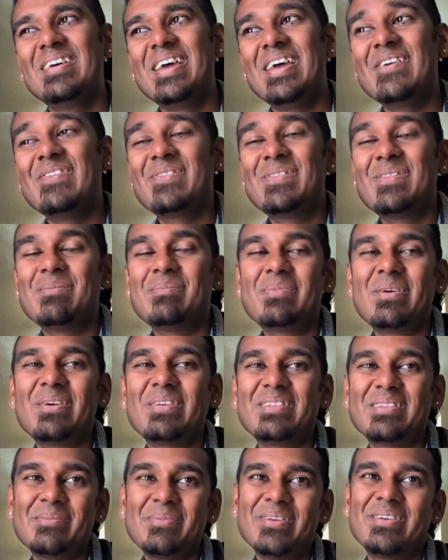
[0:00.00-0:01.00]
if
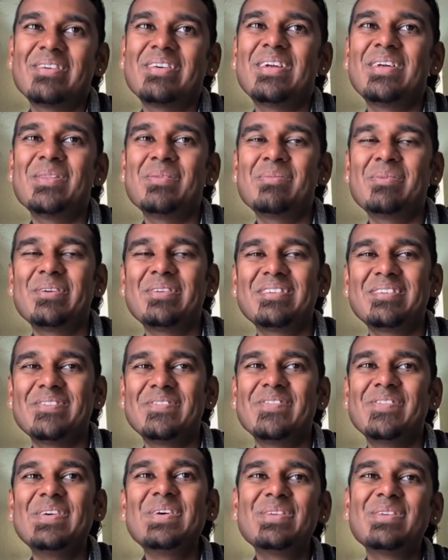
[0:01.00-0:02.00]
depending on how the person
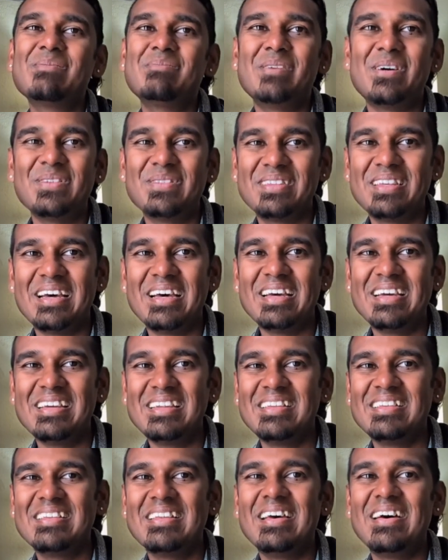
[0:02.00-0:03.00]
feels about that,
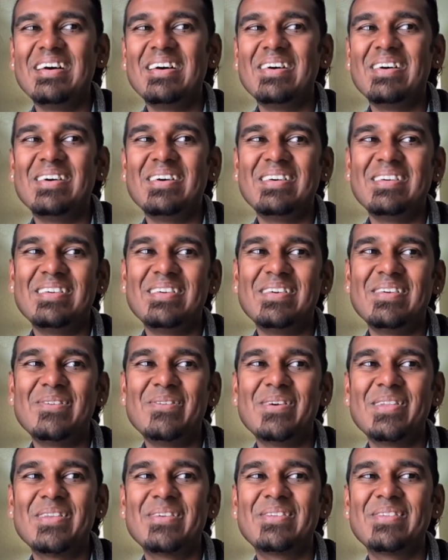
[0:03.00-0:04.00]

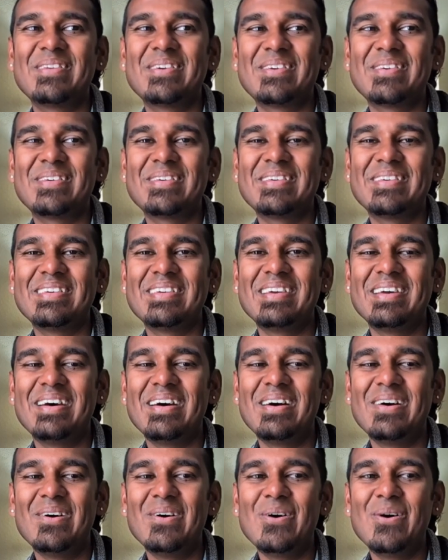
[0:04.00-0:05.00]
whether they're
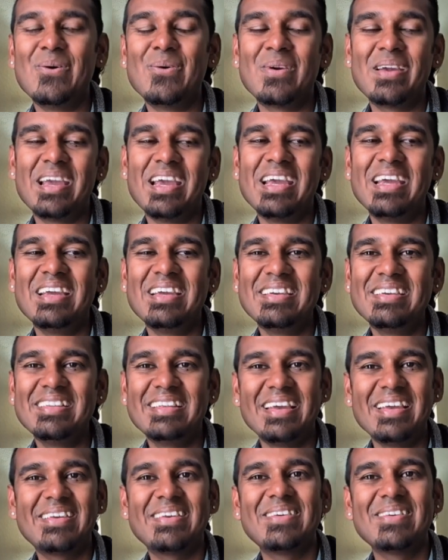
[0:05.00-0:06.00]
okay
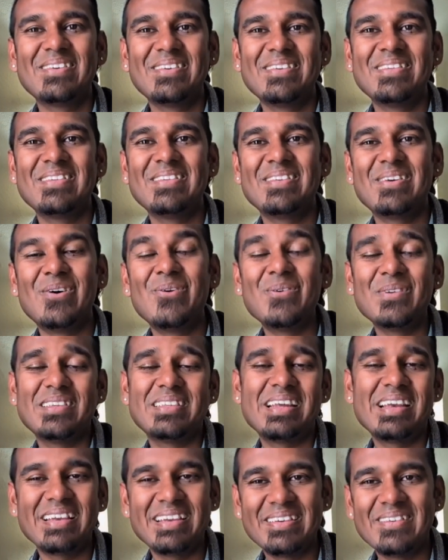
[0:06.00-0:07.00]
always
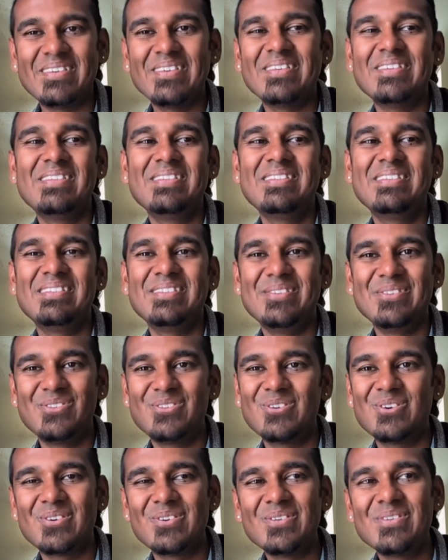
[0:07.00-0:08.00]
taking on new
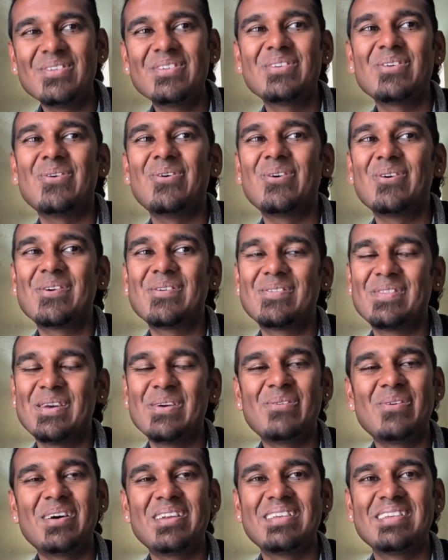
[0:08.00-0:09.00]
struggles, or if they
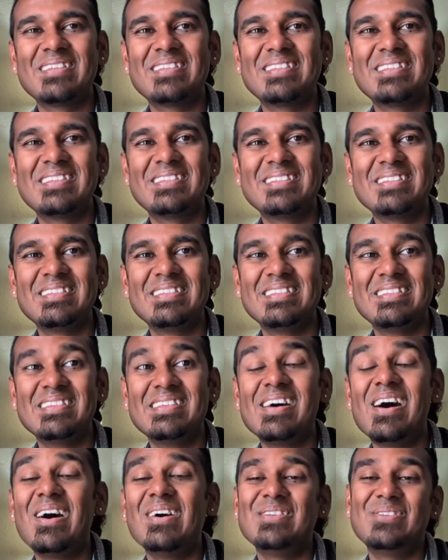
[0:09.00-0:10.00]
want to
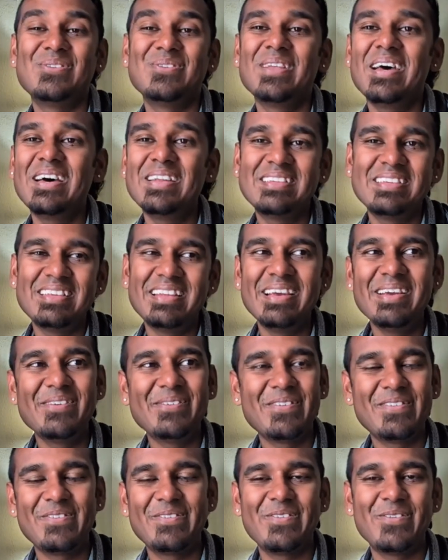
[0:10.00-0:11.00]
not do that today
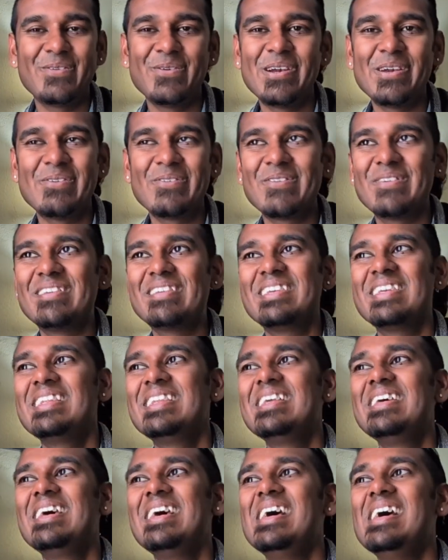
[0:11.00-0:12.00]
for whatever reason,